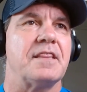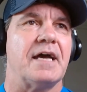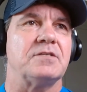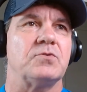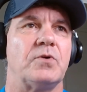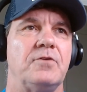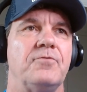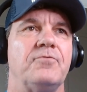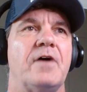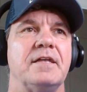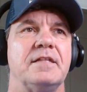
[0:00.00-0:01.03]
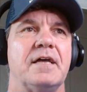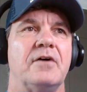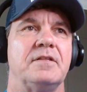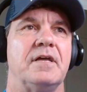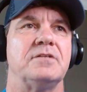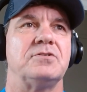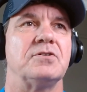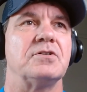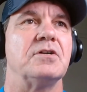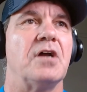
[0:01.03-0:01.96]
that's where you find out that
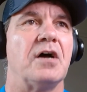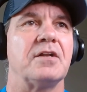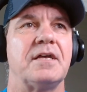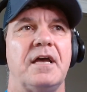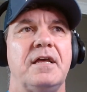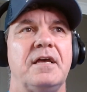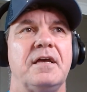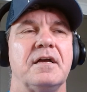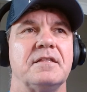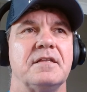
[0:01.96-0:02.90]
you're not getting